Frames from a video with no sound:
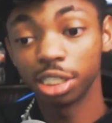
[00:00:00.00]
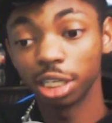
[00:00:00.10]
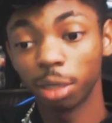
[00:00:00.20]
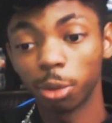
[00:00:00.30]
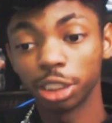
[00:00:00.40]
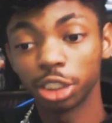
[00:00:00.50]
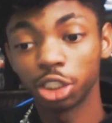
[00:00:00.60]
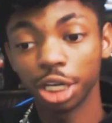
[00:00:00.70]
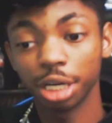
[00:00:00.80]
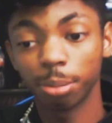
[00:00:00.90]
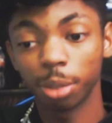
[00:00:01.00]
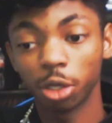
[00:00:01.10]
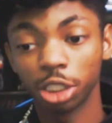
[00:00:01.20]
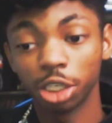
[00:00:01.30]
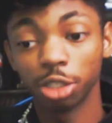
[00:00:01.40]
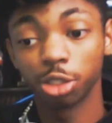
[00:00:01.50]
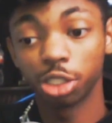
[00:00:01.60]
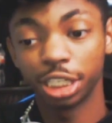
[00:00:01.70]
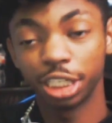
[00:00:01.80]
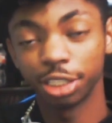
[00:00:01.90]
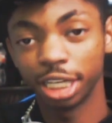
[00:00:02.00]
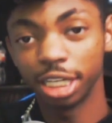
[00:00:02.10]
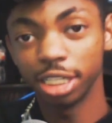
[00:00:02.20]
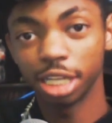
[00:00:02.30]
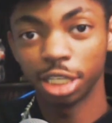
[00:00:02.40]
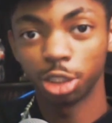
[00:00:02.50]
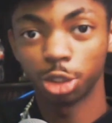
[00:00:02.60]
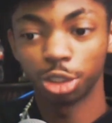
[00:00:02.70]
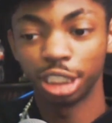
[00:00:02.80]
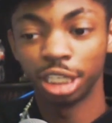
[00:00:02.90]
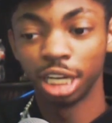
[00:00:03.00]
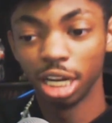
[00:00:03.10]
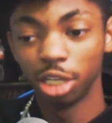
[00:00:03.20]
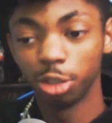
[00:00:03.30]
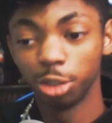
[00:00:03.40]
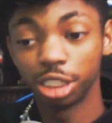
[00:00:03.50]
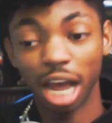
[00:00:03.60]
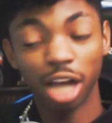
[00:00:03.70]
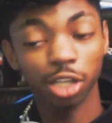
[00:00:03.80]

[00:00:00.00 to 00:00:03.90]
Singaporean champ Paul Yo secured his entry, who was